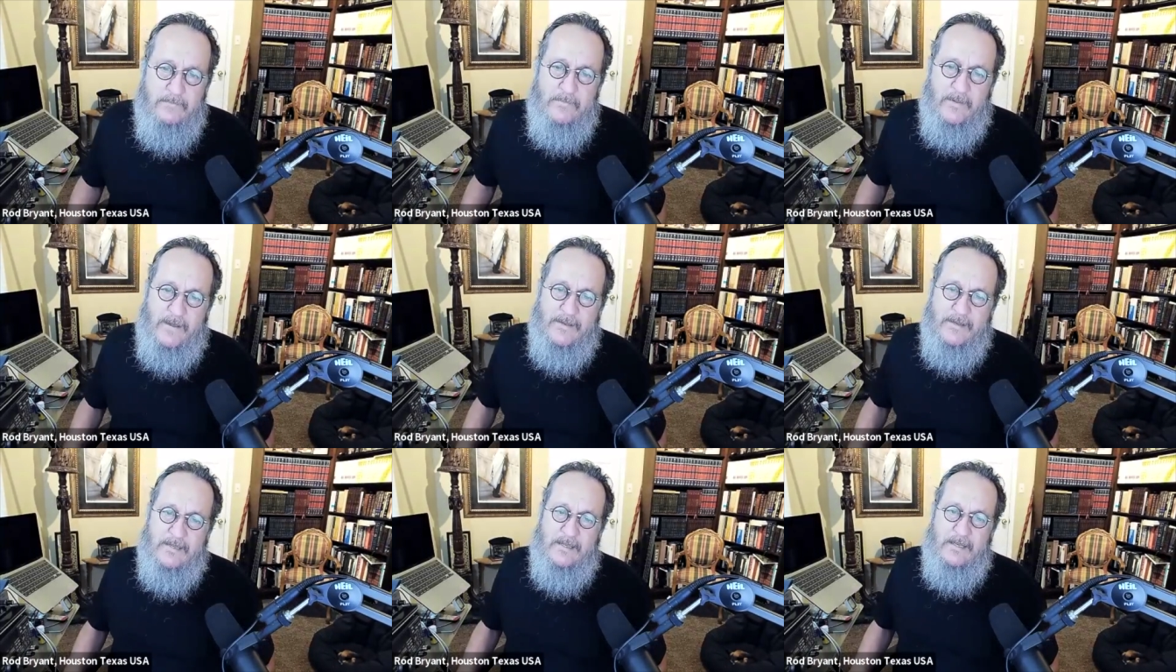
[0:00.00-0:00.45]

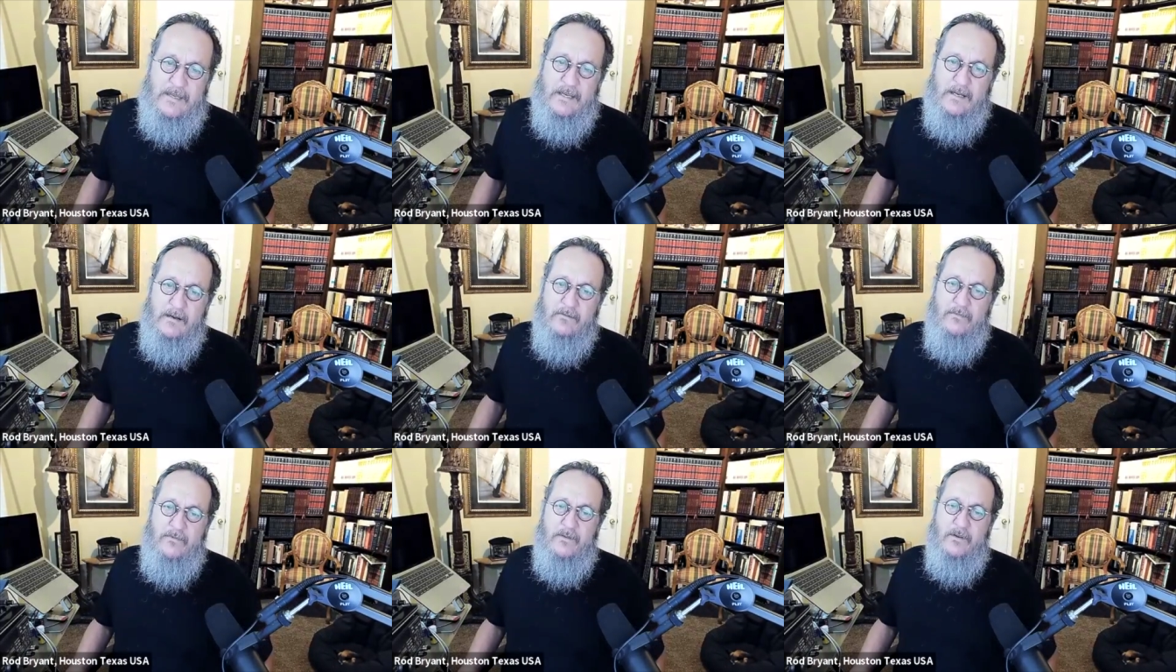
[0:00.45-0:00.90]
and to
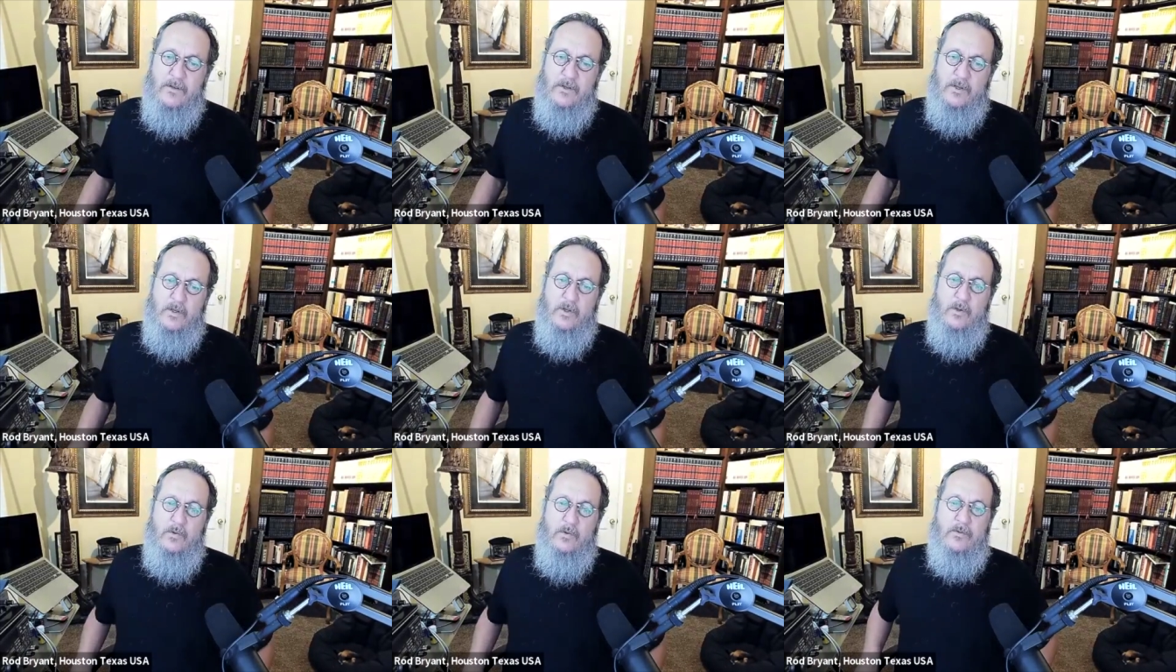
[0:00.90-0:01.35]
give
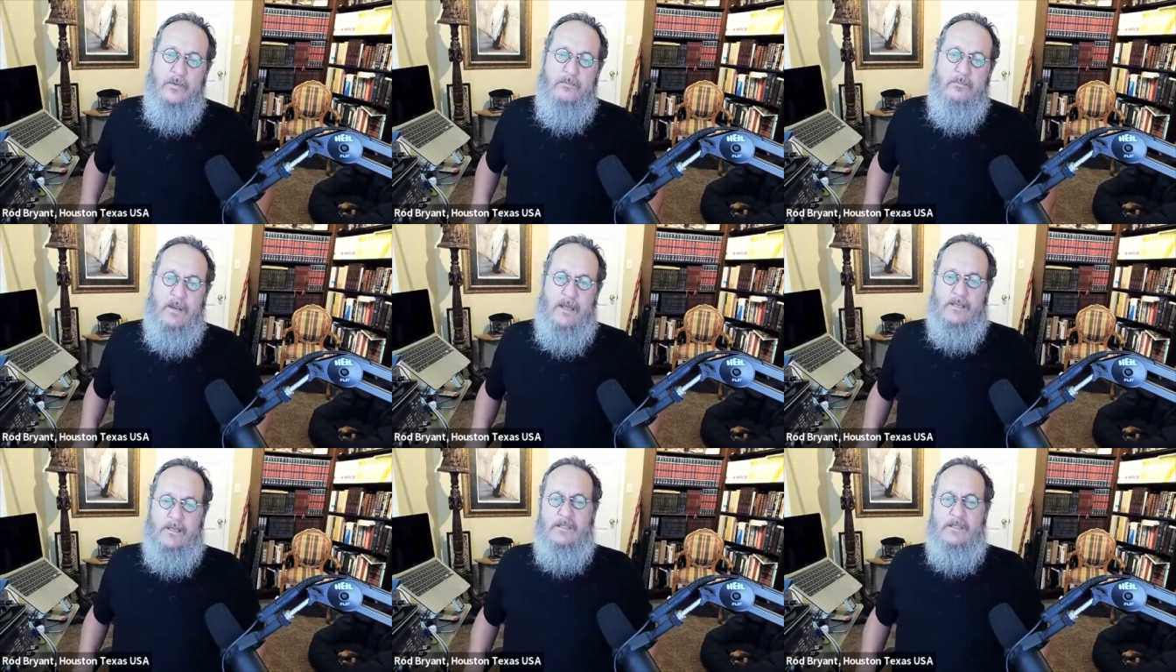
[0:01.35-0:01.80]
you the
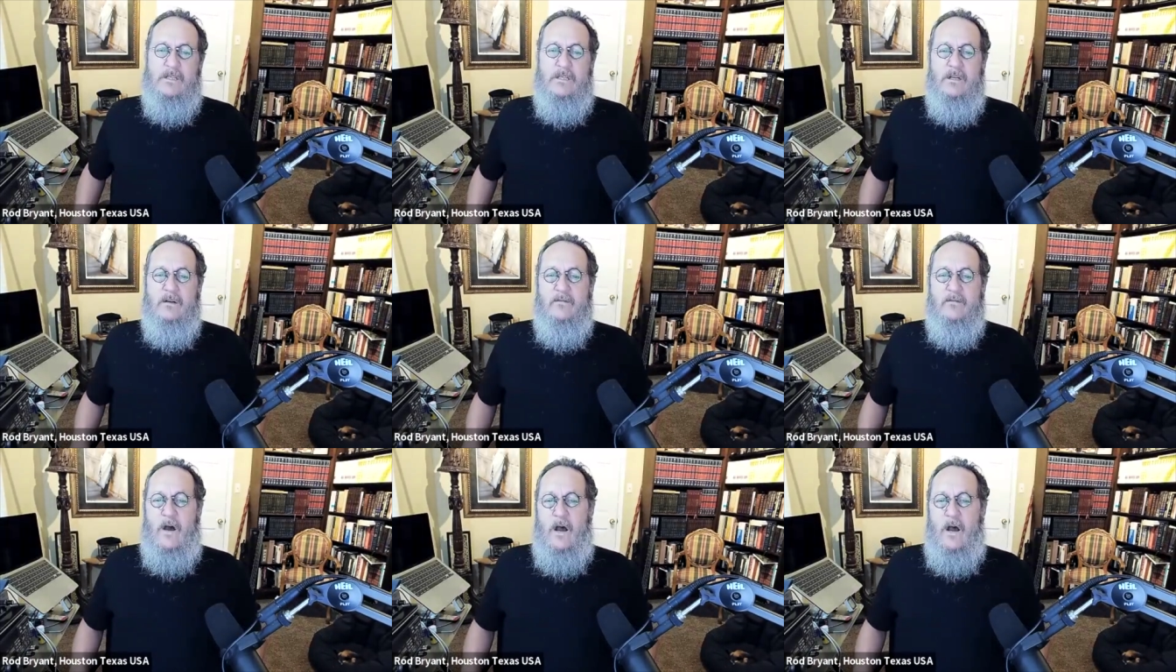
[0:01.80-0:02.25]
blessing
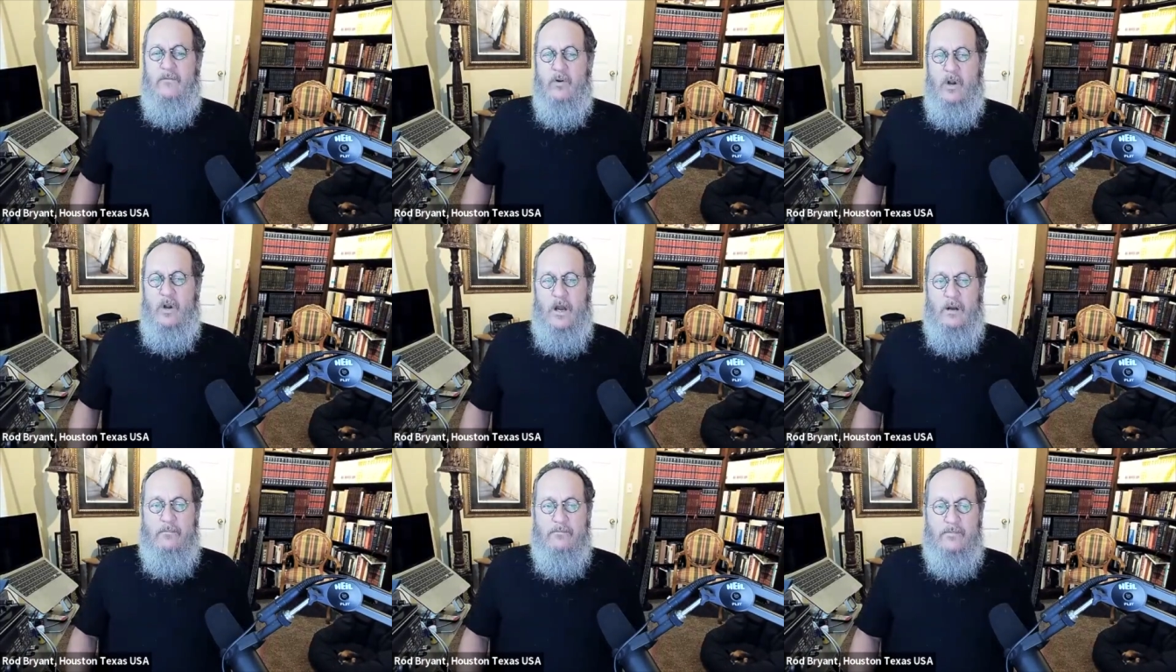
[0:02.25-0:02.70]
of
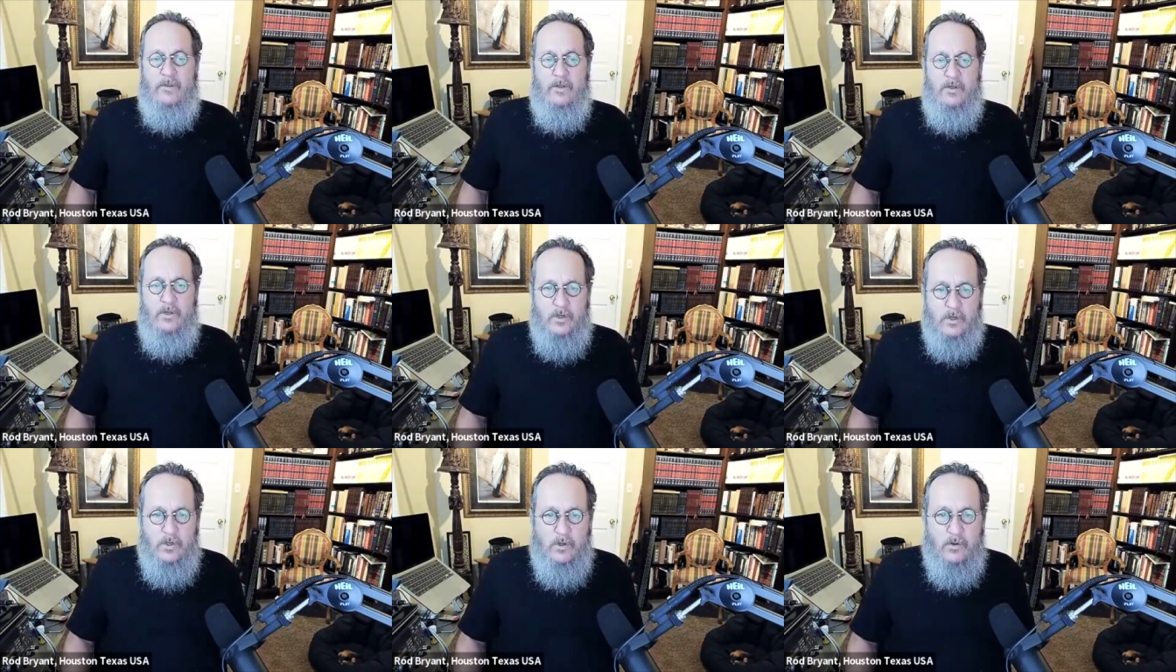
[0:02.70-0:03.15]
Abraham to
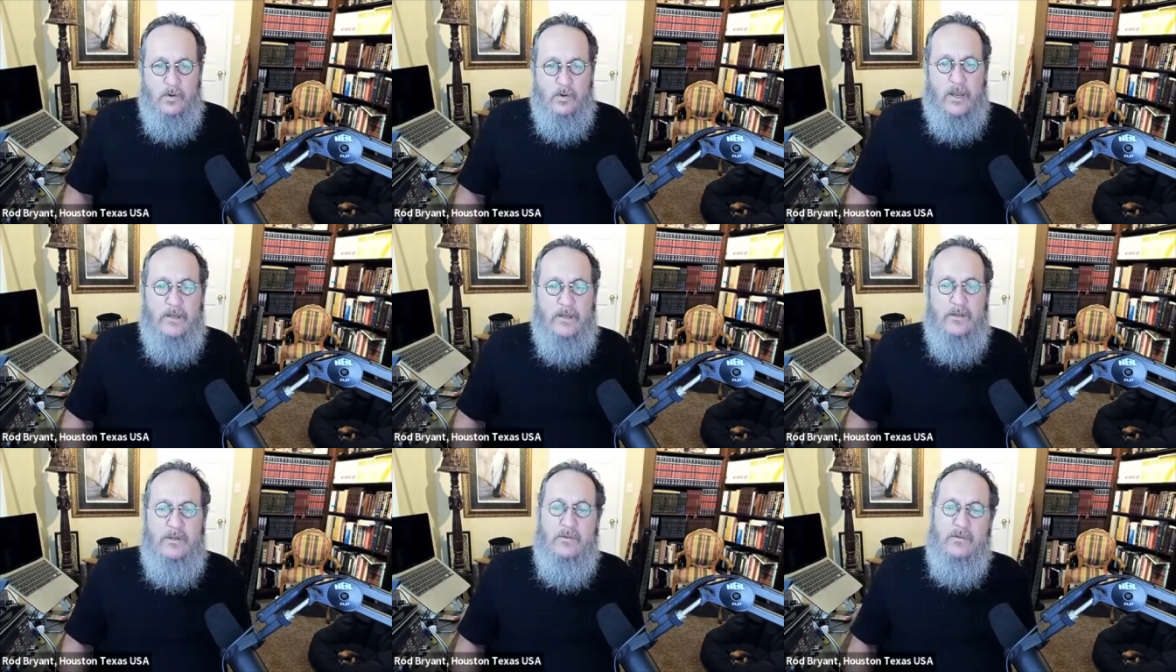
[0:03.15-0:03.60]
you
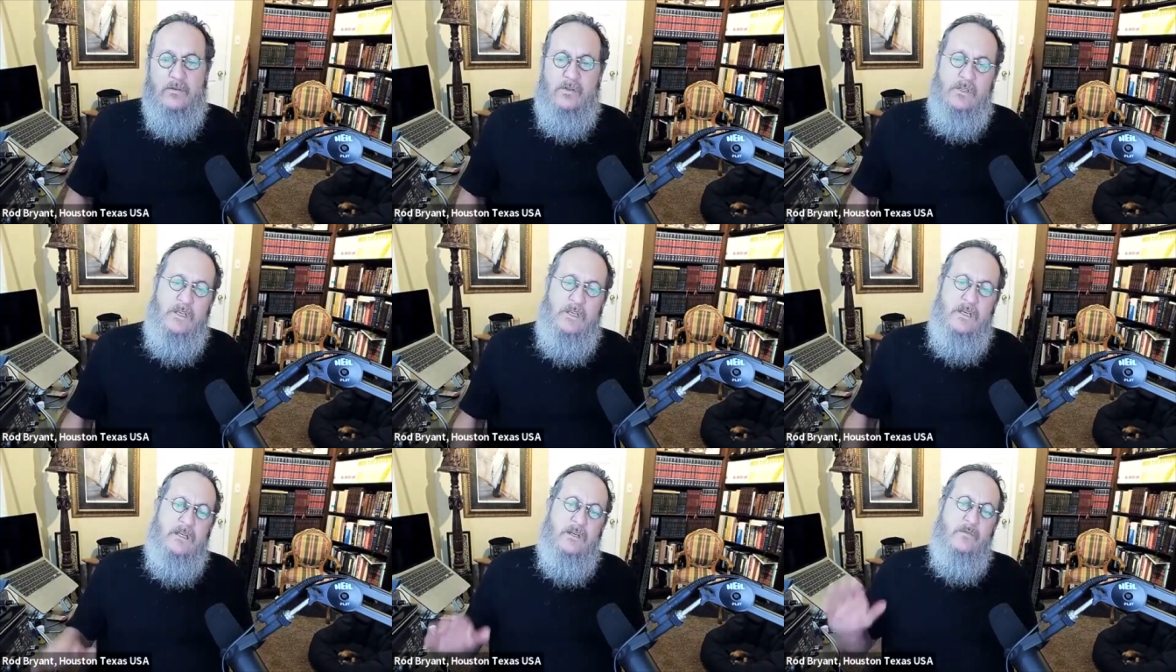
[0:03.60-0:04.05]
and to your
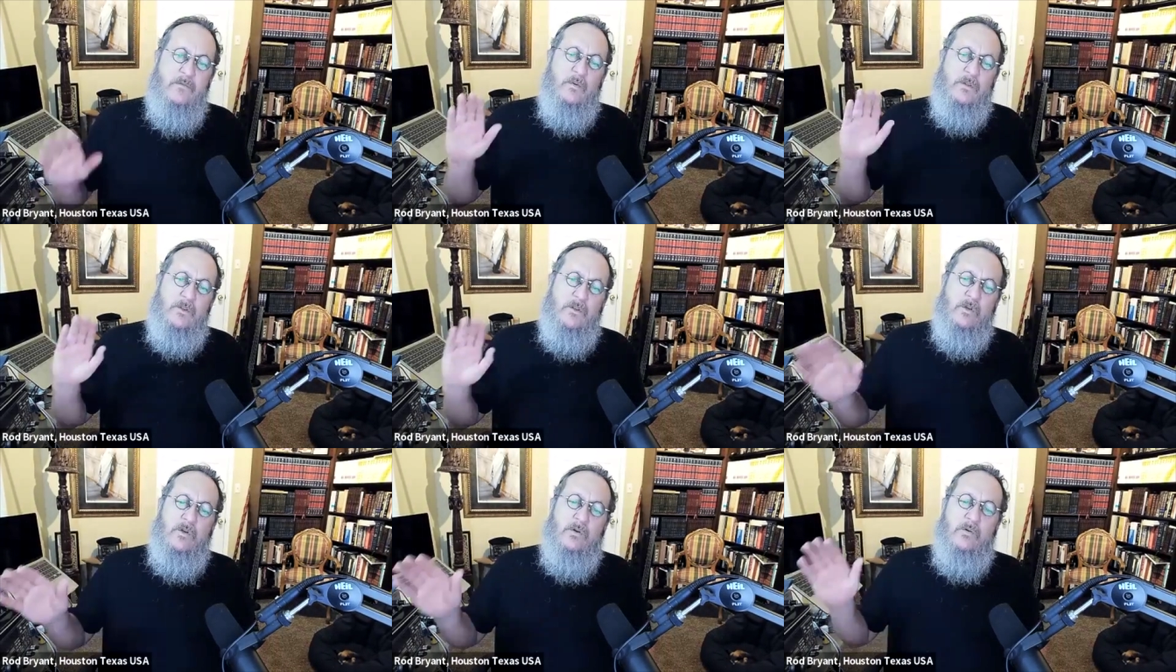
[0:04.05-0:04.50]
seed and
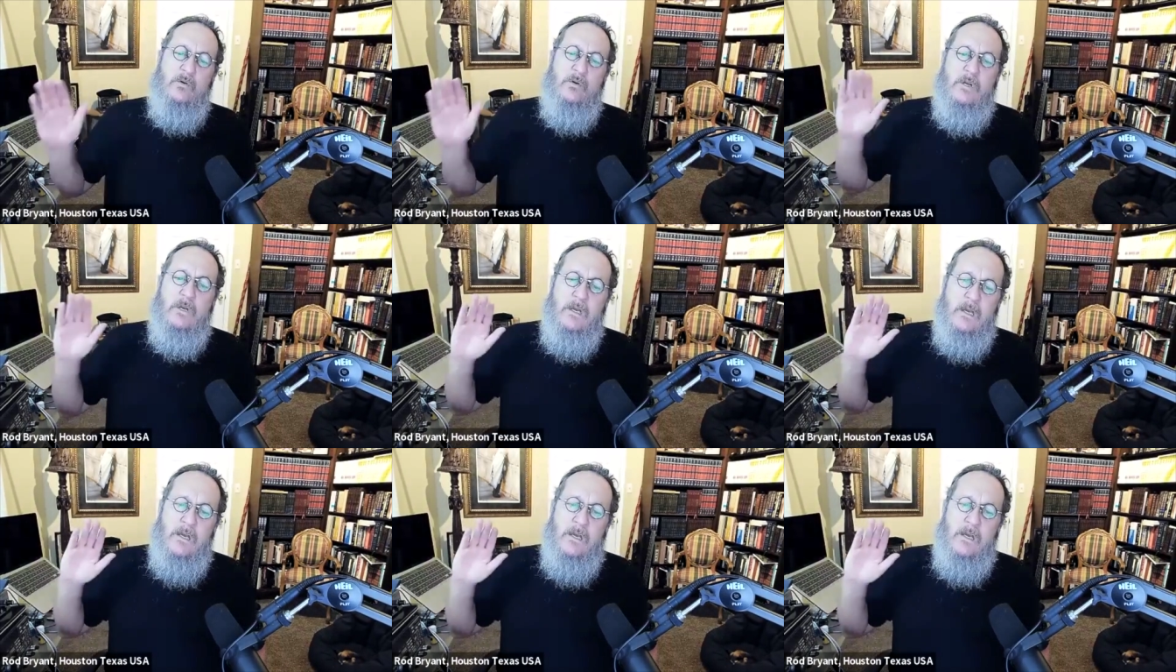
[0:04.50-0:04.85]
with you,